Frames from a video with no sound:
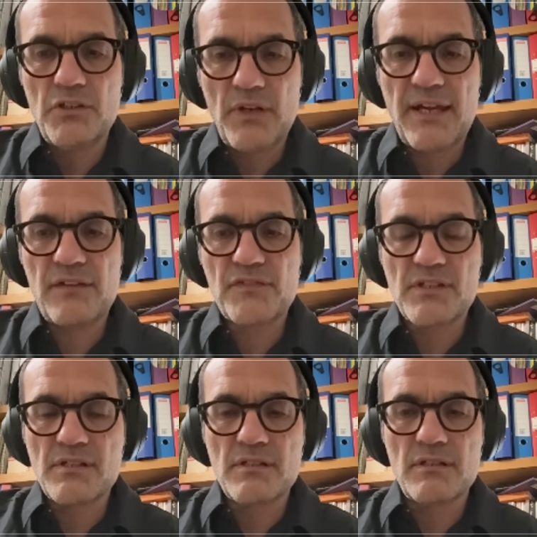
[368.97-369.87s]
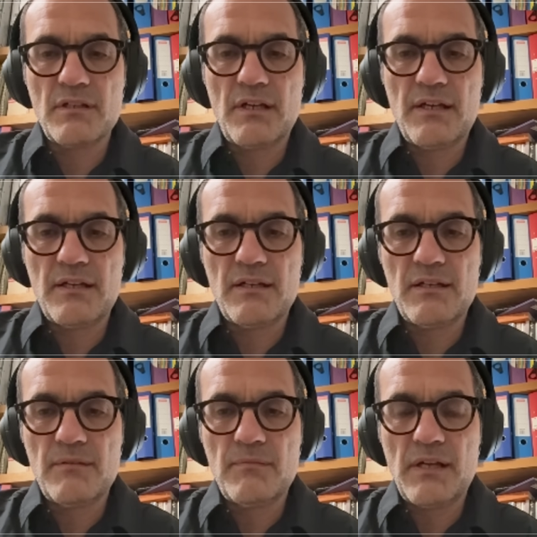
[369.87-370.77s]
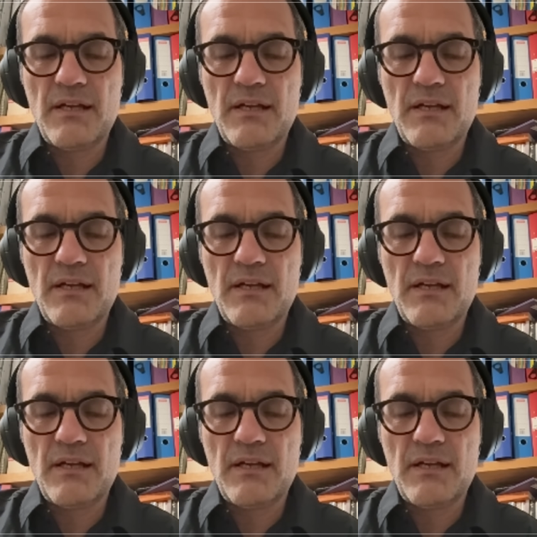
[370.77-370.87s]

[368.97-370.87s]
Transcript: you have to um,